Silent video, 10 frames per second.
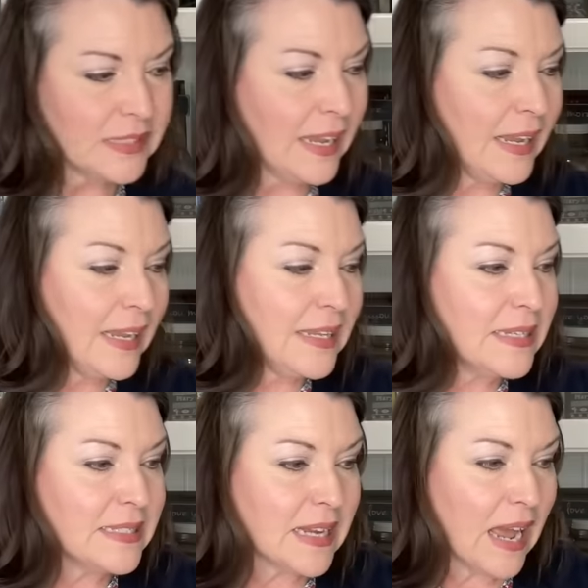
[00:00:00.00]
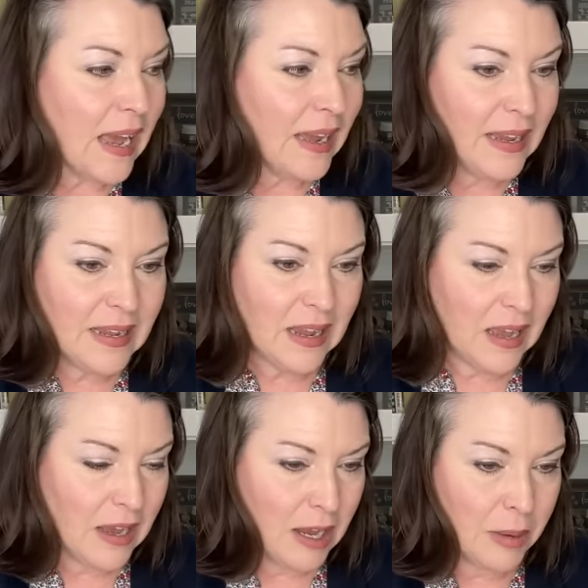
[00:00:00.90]
And I
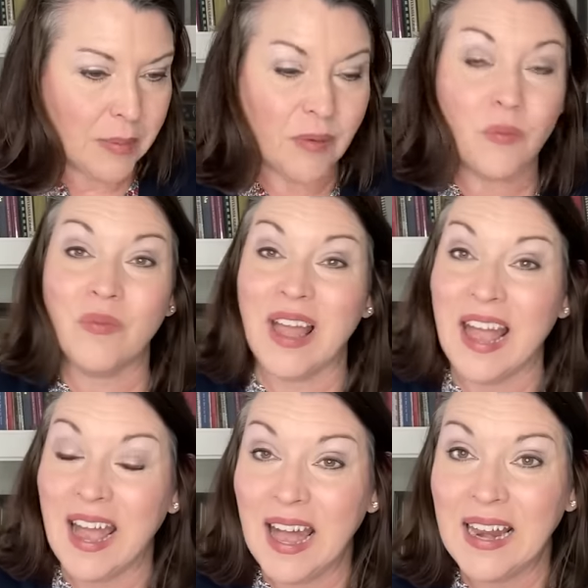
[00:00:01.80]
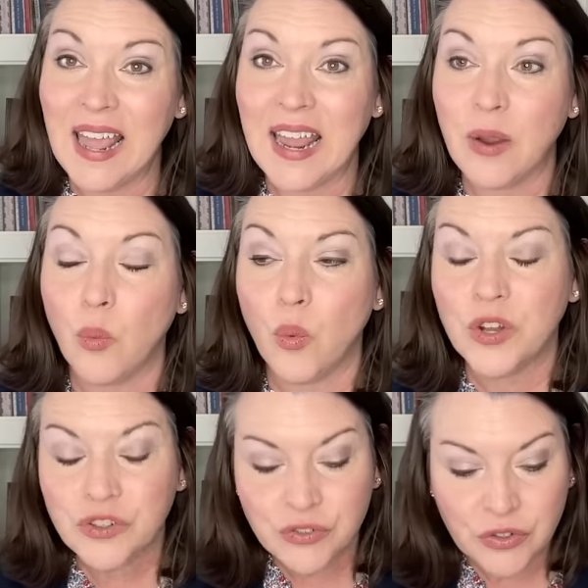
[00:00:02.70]
um, had a
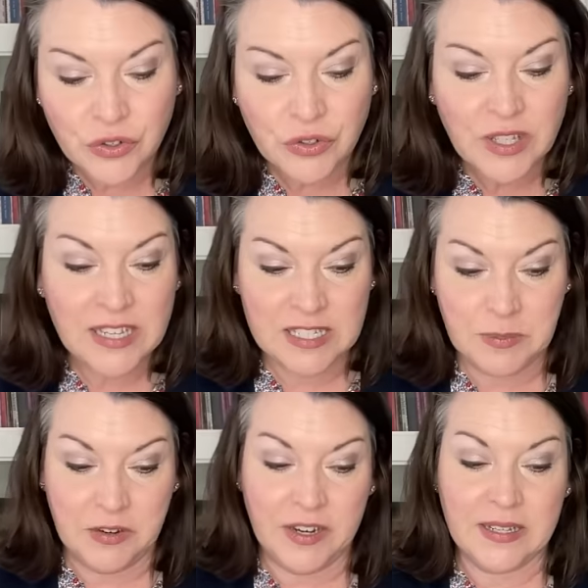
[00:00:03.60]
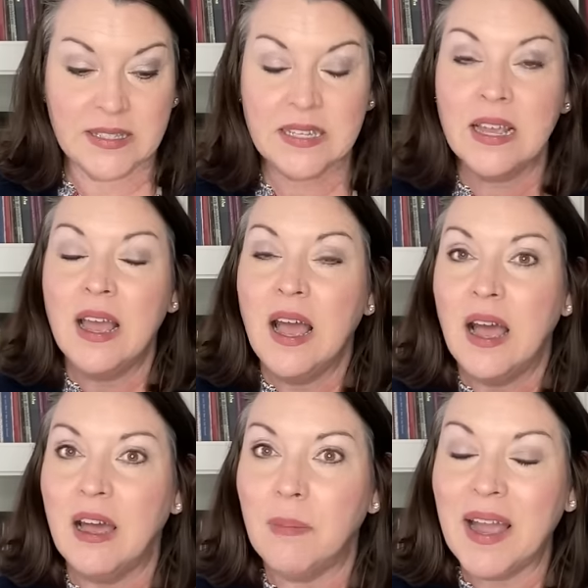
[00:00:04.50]
wonderful experience.
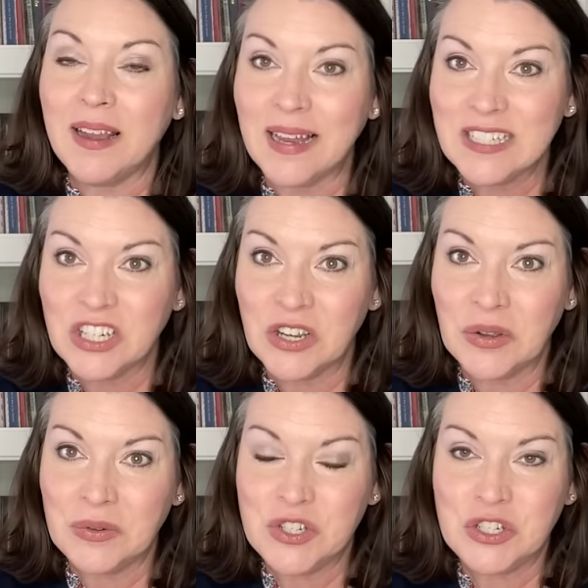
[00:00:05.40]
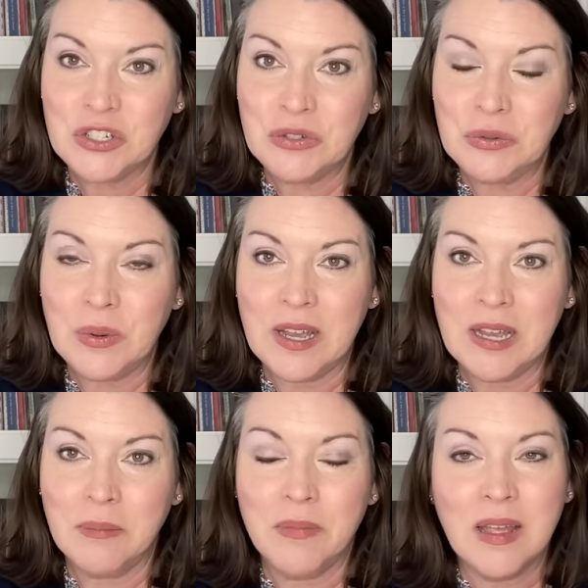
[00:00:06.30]
Um, I got to go to
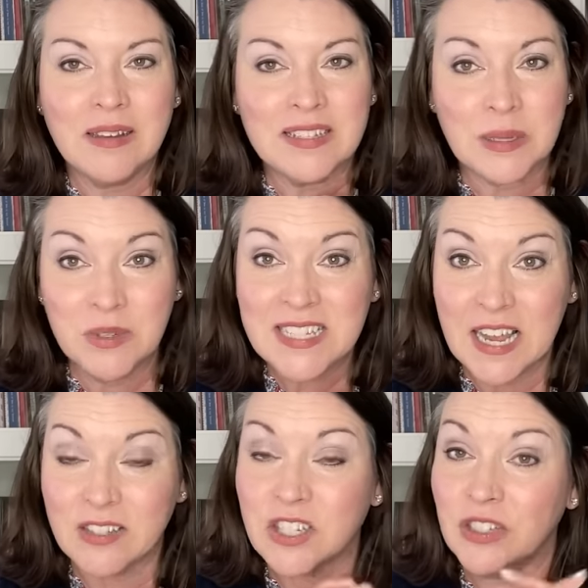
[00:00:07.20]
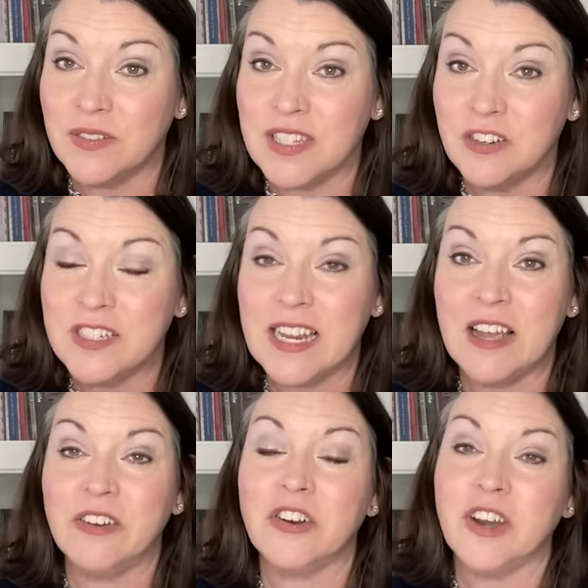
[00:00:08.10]
um, someone's house who lives here in
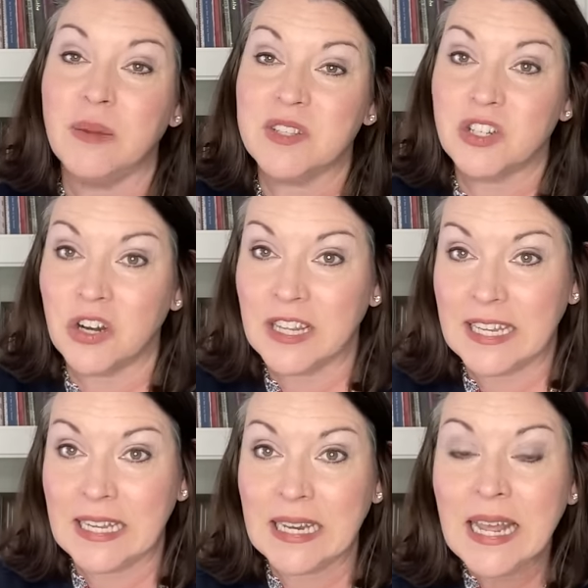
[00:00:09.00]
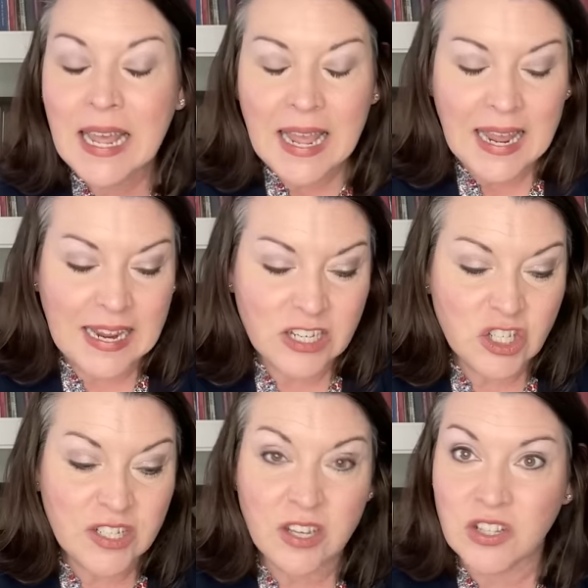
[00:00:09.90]
town. Her name is Darlene, and
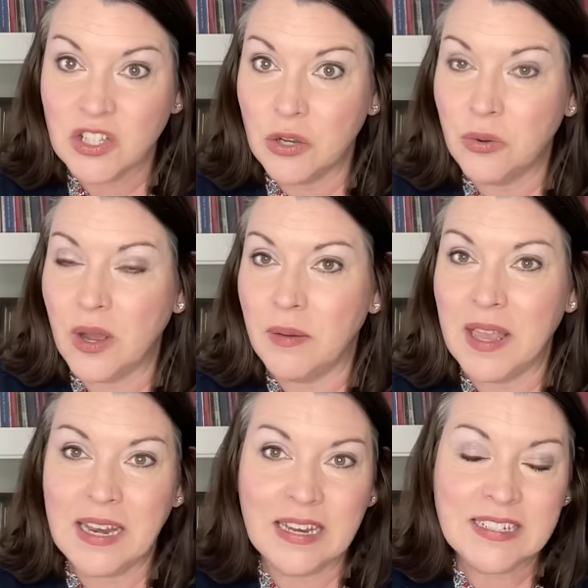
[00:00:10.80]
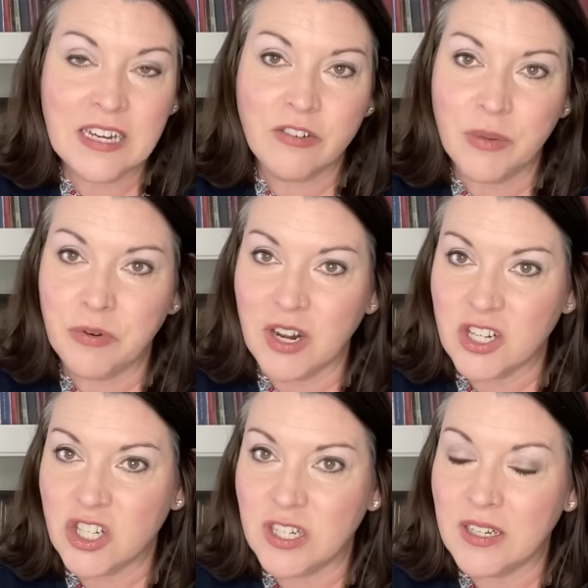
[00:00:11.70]
she's also uh, an antique
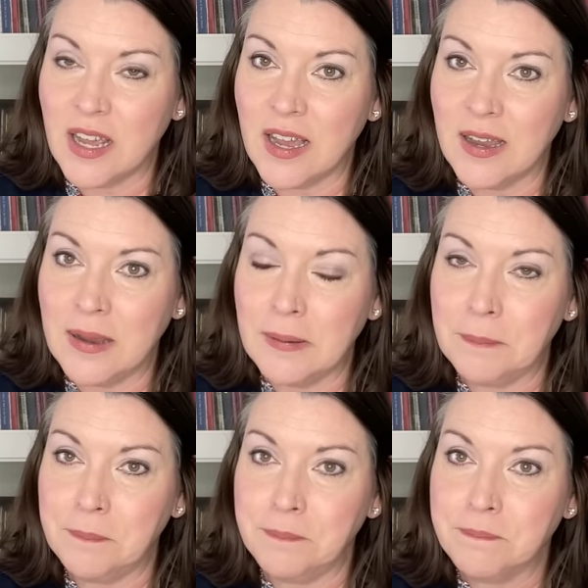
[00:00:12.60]
reproduction um,